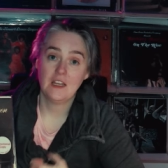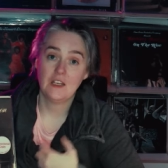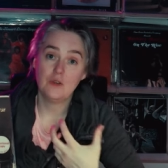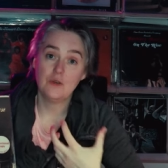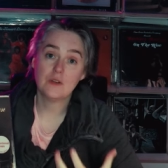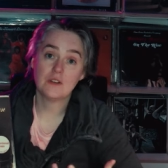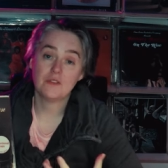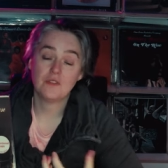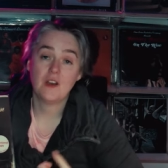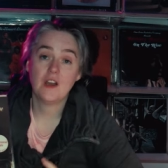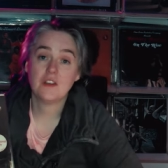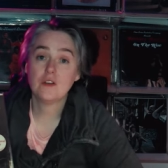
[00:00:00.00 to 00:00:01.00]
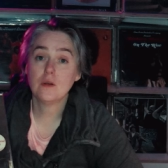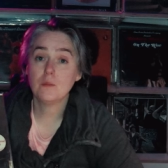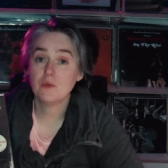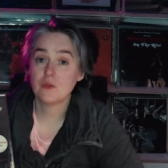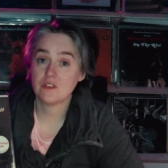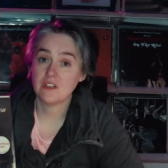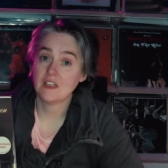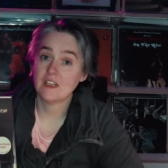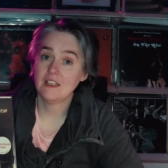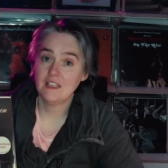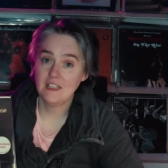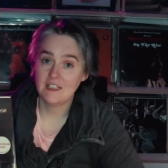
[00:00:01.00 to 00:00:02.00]
You can find her
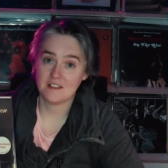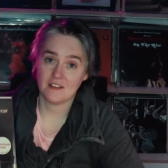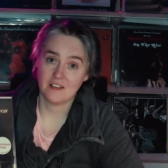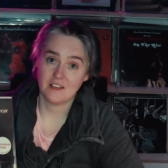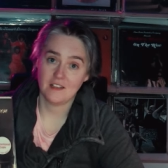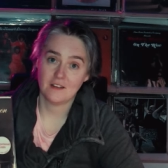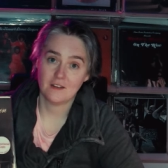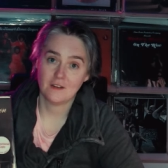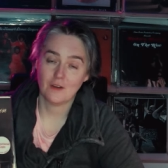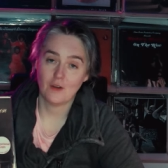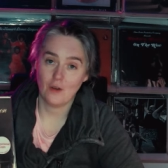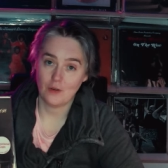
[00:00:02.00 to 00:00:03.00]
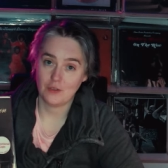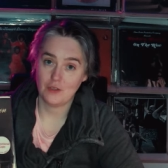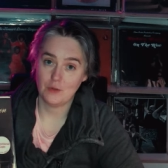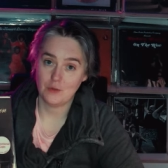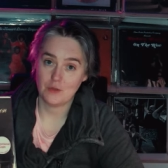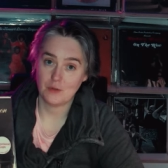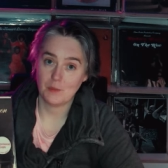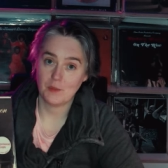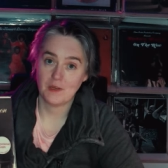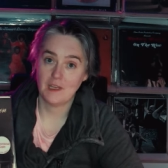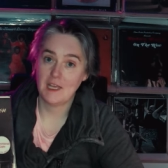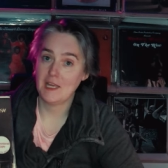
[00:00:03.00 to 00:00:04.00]
music easily on YouTube.
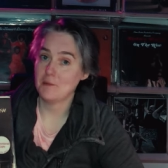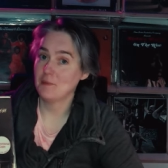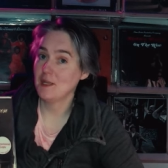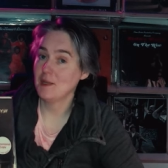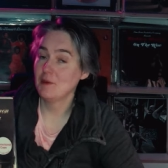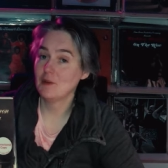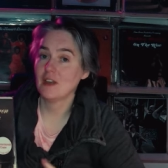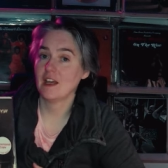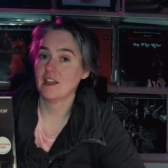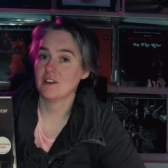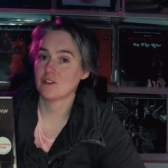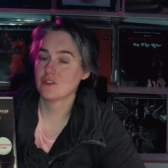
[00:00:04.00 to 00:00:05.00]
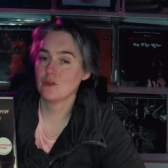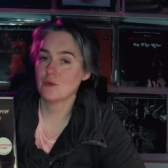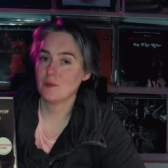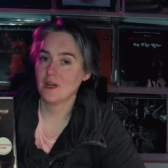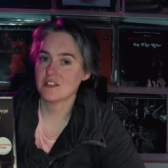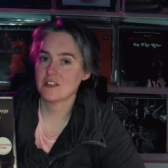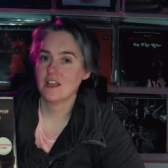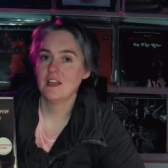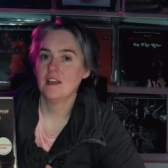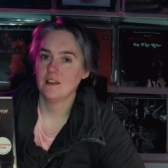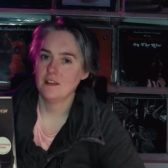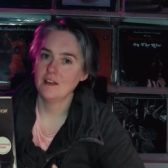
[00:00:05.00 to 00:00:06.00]
And maybe you like her so much
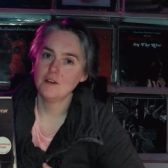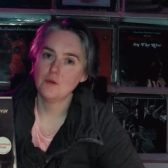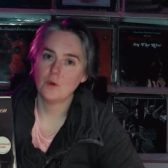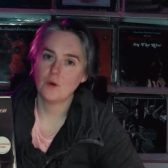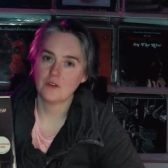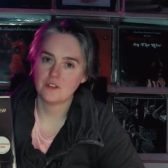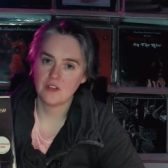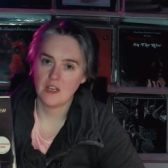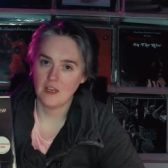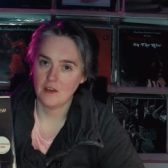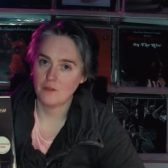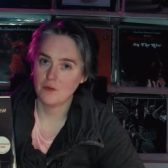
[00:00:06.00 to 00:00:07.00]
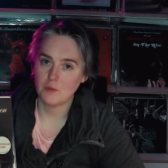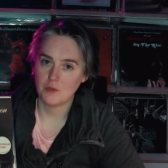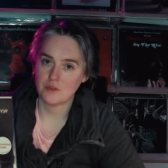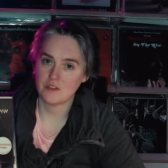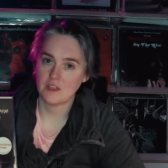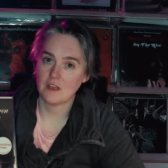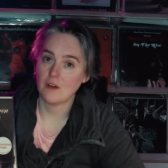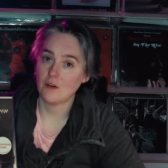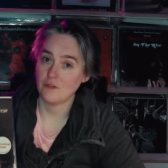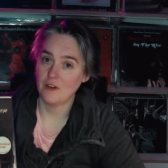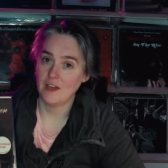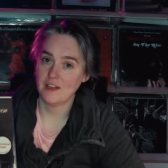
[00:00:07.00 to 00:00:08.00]
that you want to have for music
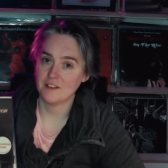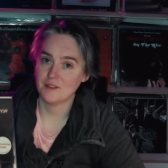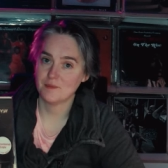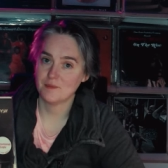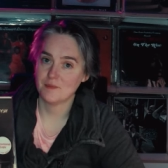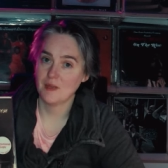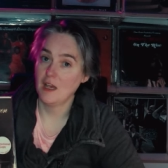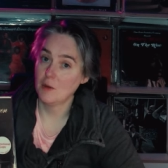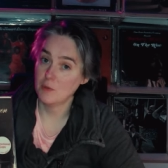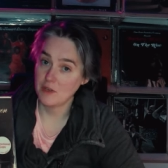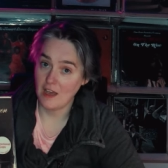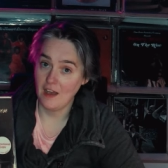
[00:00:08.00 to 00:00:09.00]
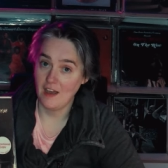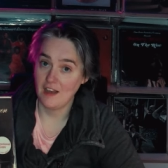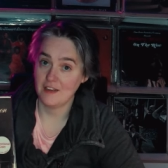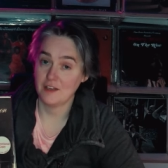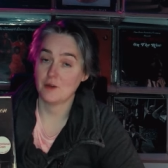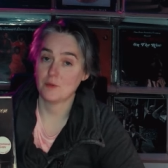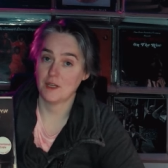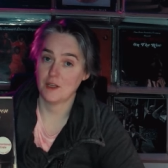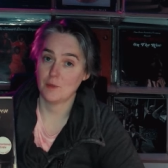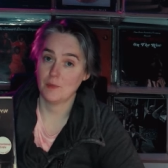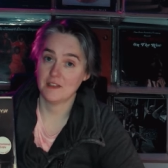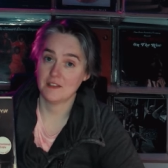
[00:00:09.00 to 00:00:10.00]
on vinyl. I would highly
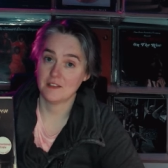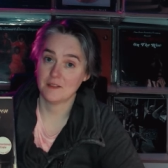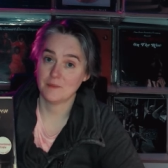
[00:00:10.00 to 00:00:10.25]
recommend it.